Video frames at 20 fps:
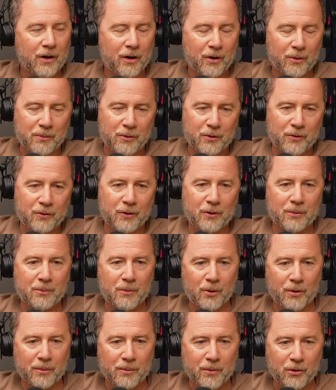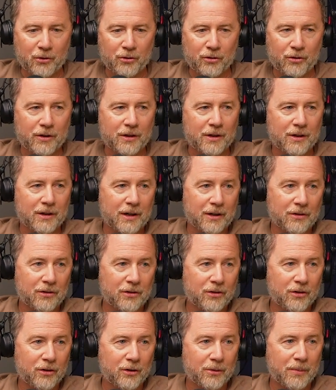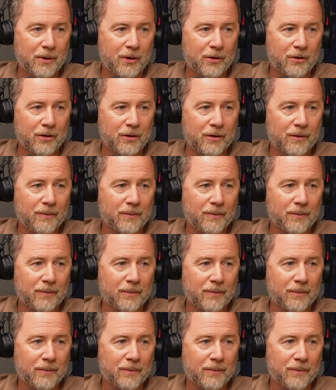help you feel more emotionally connected to your partner.